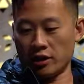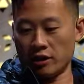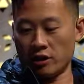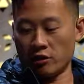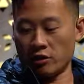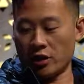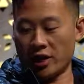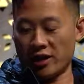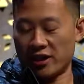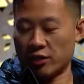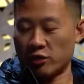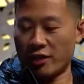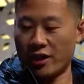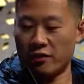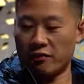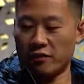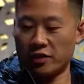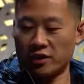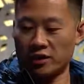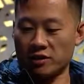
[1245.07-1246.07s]
I think you
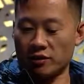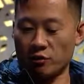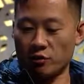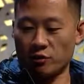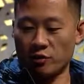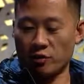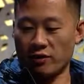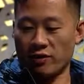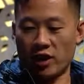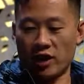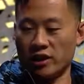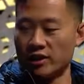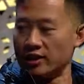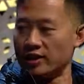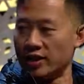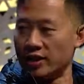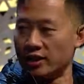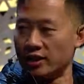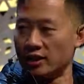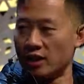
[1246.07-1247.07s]
have
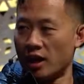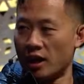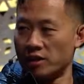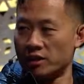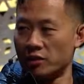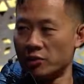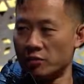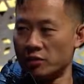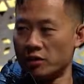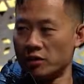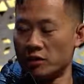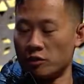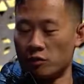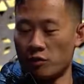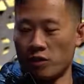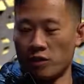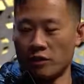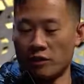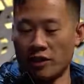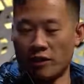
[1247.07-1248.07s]
unintended consequences
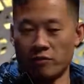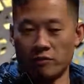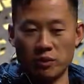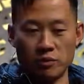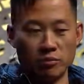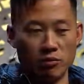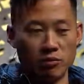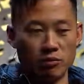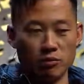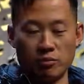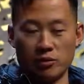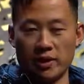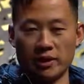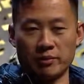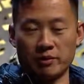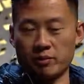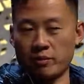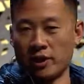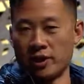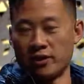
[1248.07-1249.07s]
where you have people who
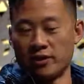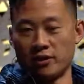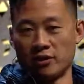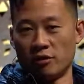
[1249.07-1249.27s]
might spend,